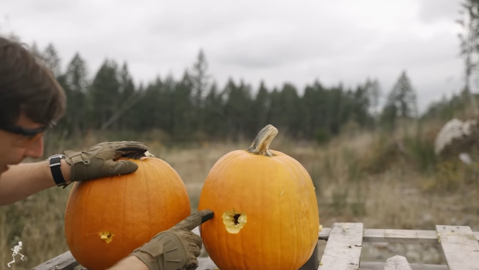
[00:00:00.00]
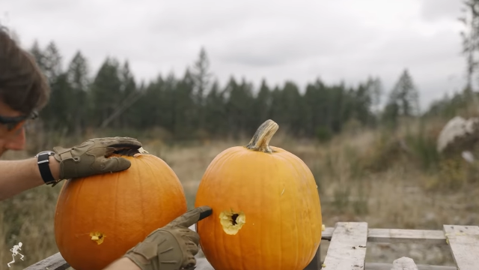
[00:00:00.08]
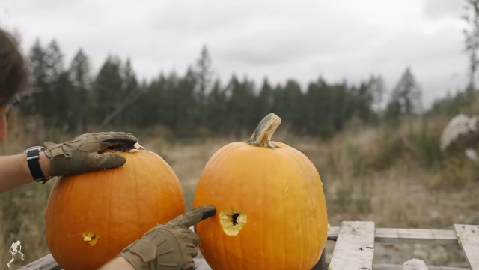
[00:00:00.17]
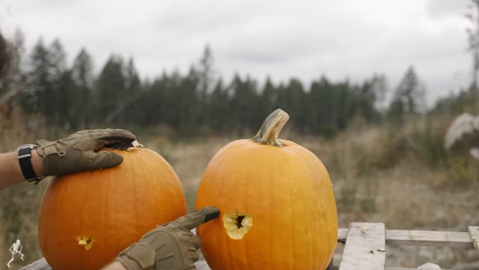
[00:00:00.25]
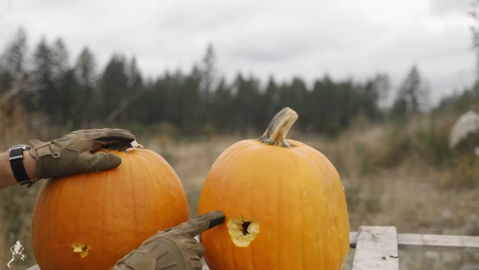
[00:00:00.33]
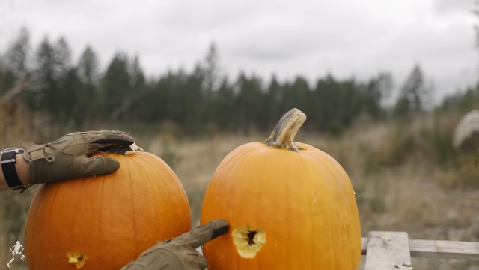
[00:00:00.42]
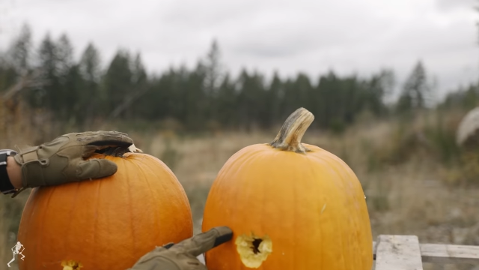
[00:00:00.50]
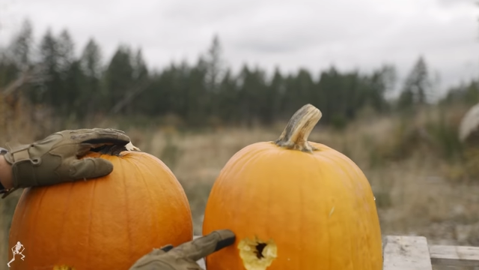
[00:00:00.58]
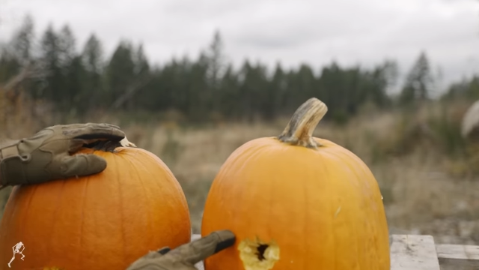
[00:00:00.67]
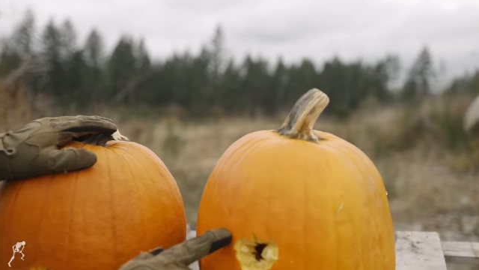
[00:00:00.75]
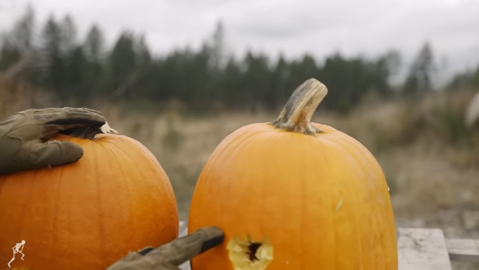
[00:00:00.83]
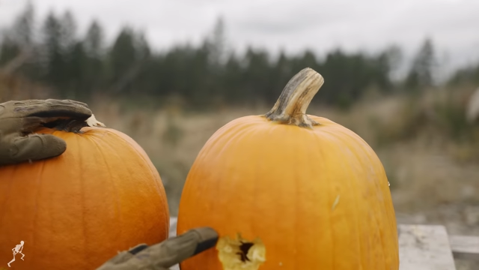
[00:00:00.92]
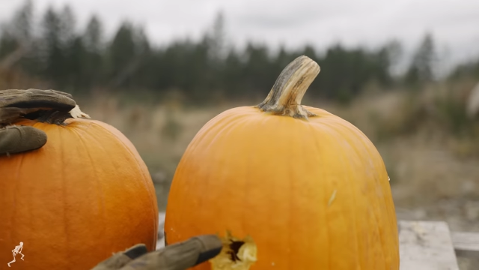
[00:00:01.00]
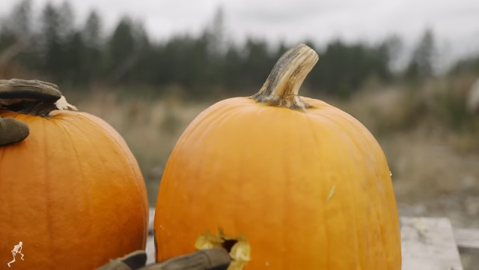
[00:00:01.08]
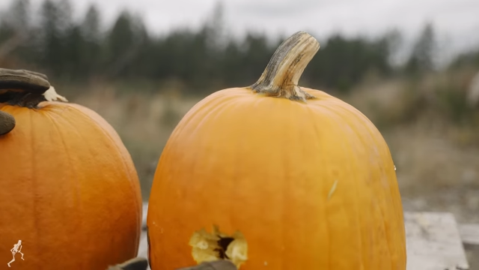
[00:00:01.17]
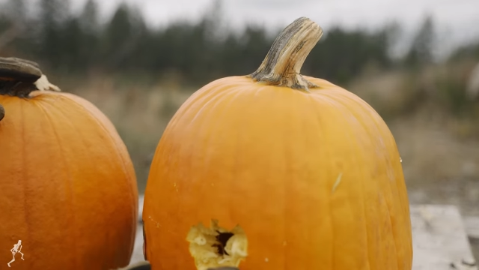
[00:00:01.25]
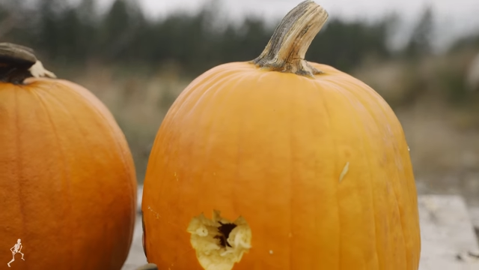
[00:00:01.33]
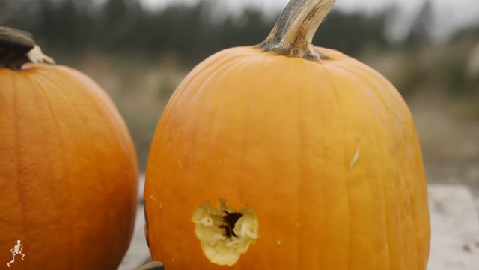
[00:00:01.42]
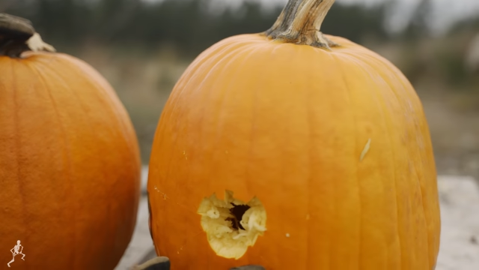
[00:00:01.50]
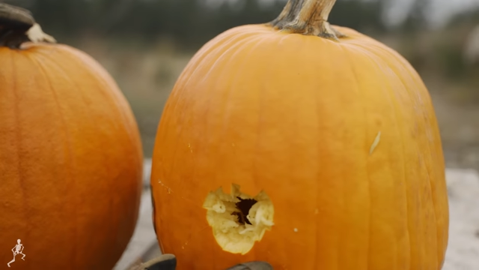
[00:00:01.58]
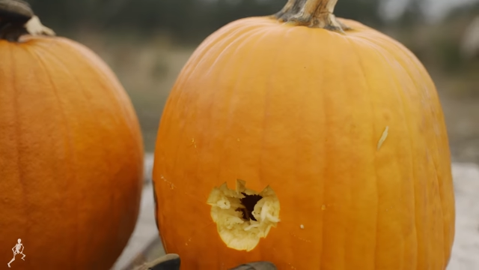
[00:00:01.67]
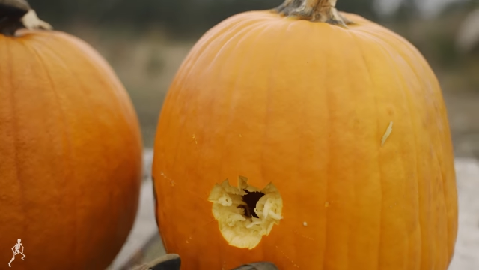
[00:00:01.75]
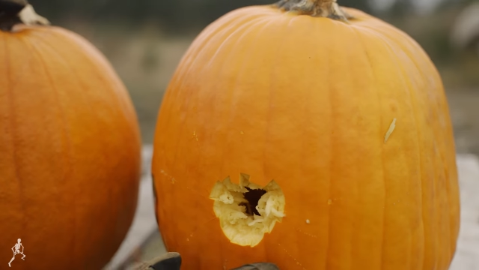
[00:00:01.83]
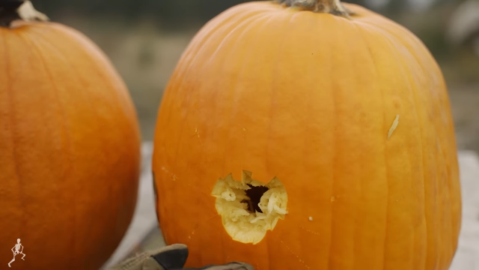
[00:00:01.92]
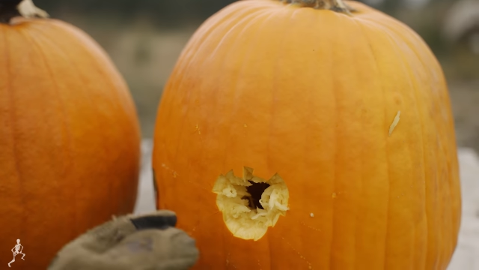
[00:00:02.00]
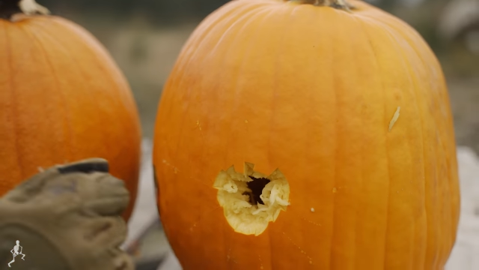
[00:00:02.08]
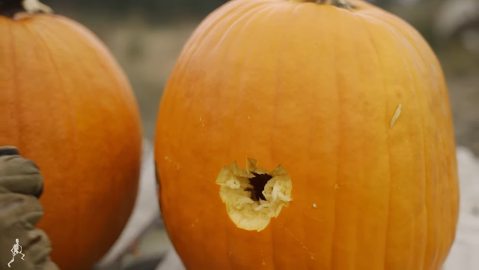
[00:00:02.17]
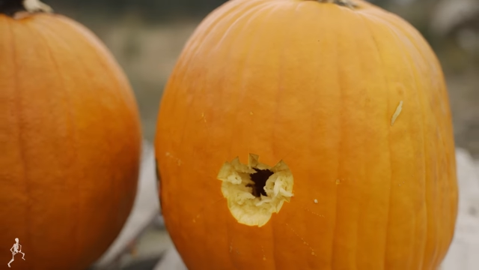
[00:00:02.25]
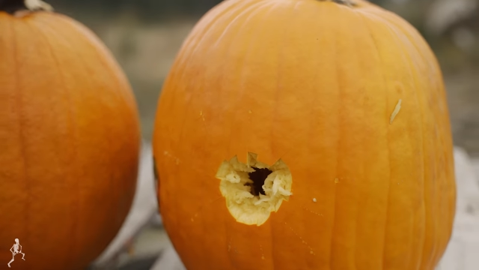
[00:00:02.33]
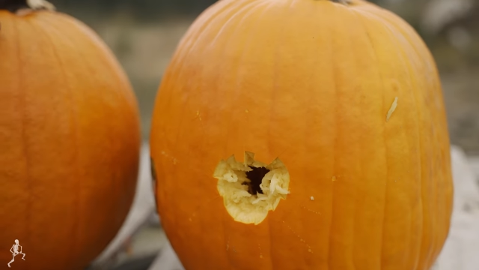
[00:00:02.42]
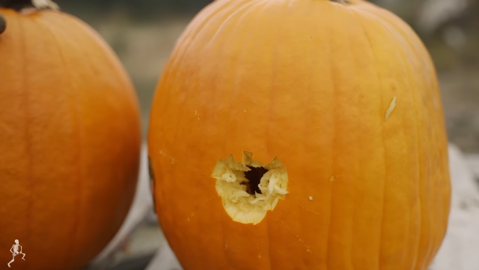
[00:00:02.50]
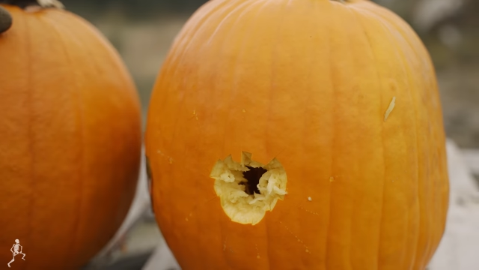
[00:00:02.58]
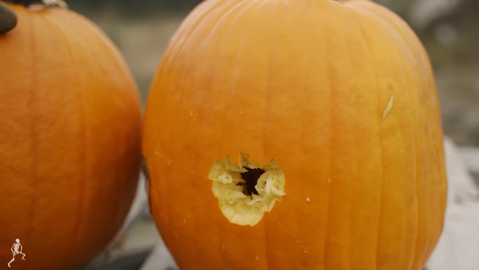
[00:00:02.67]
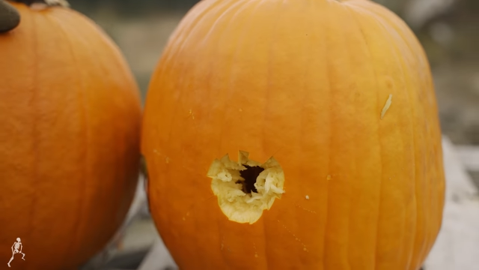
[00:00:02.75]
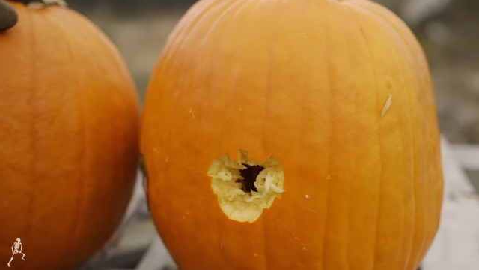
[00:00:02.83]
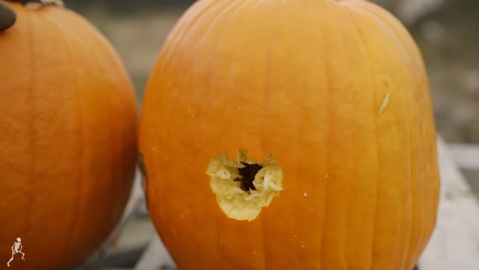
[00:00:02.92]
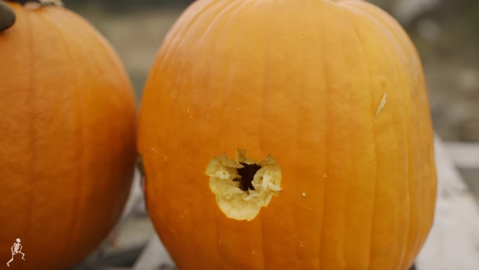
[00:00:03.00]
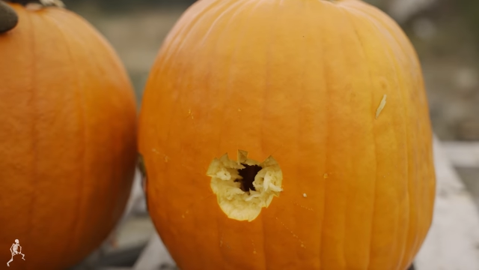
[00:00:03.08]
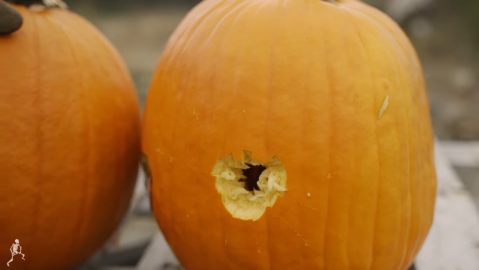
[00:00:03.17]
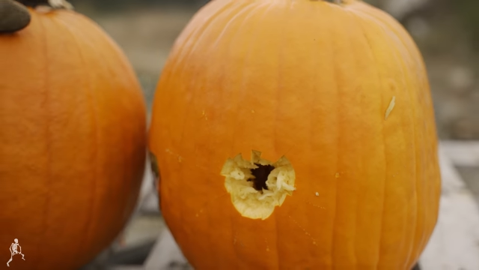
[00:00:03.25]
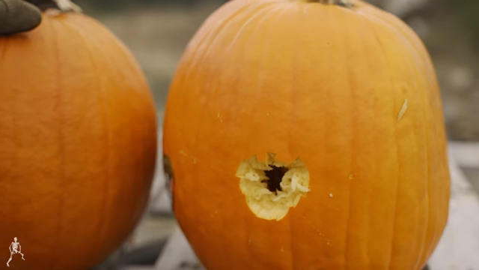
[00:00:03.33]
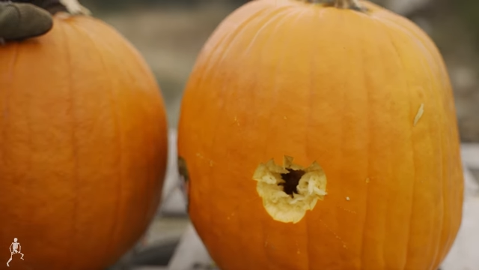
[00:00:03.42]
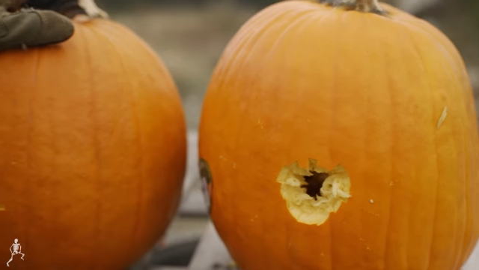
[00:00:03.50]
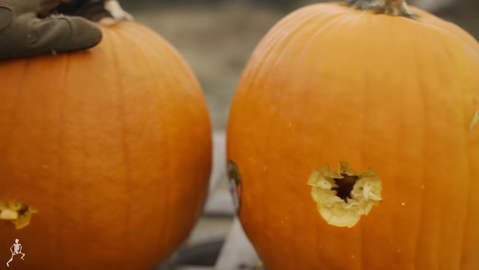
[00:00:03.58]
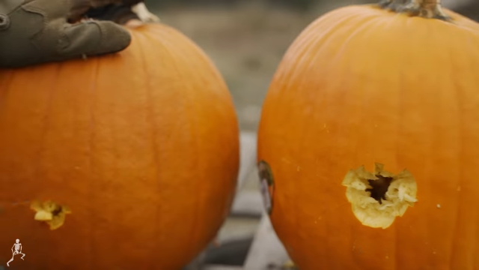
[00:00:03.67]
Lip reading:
Nobody's mouth can be seen.